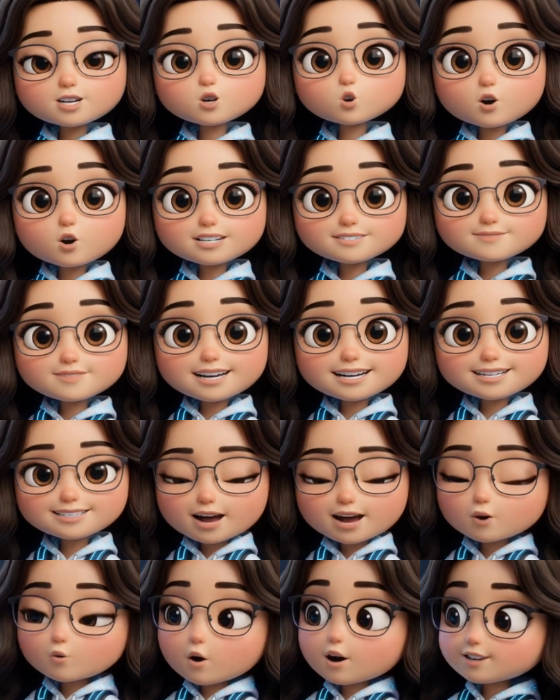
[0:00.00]
to create
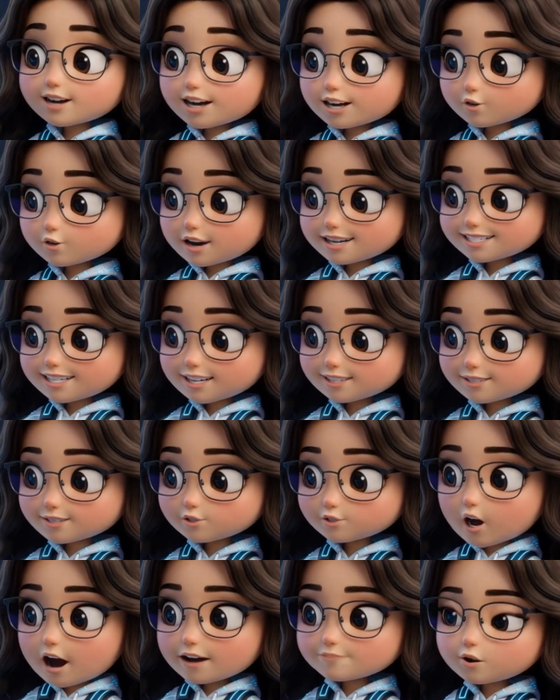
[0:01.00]
viral YouTube
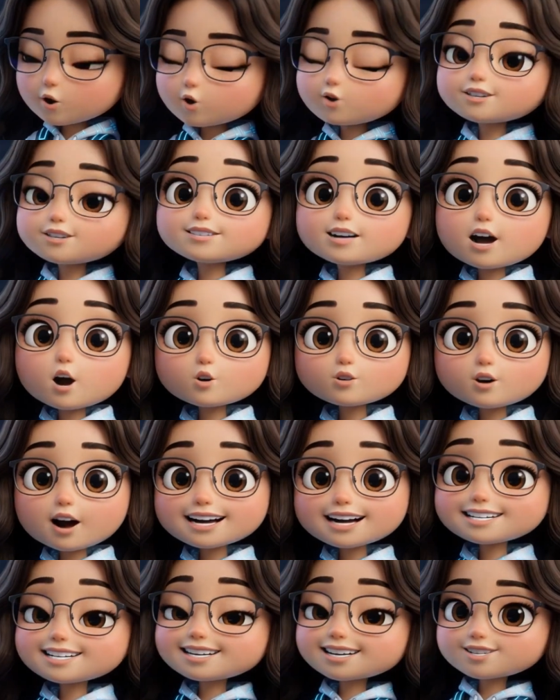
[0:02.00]
posts with music.
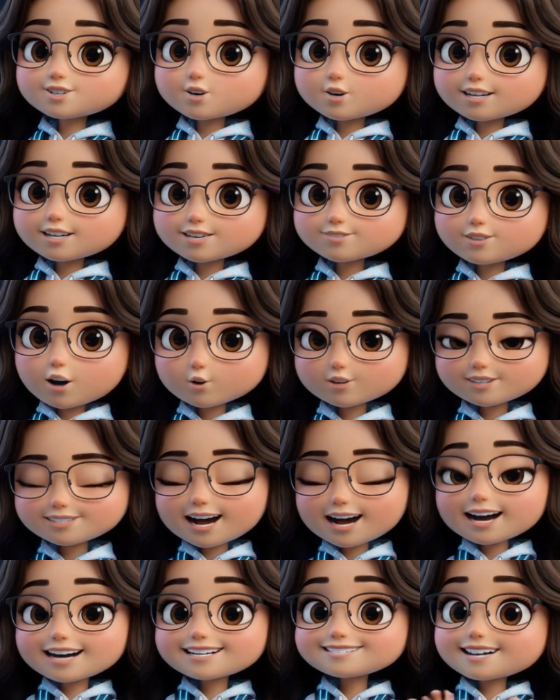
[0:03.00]
And trust me,
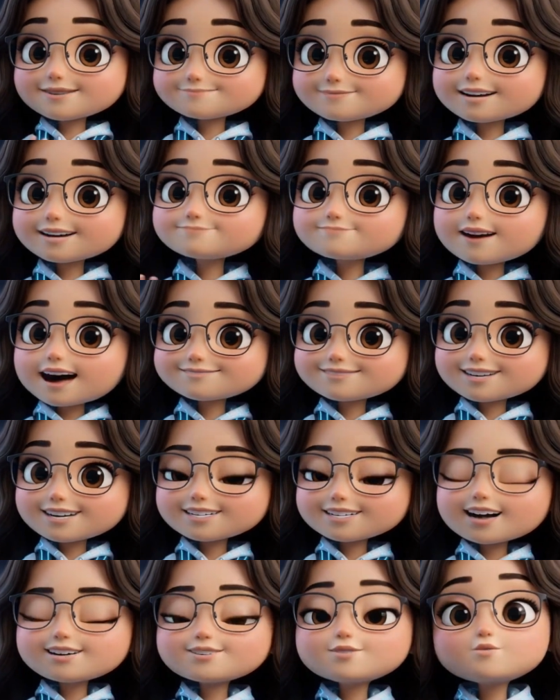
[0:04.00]
if you are a
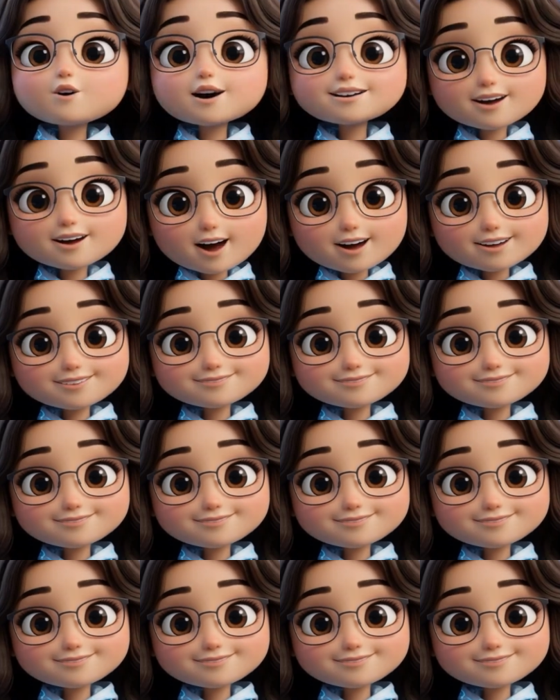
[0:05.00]
small creator,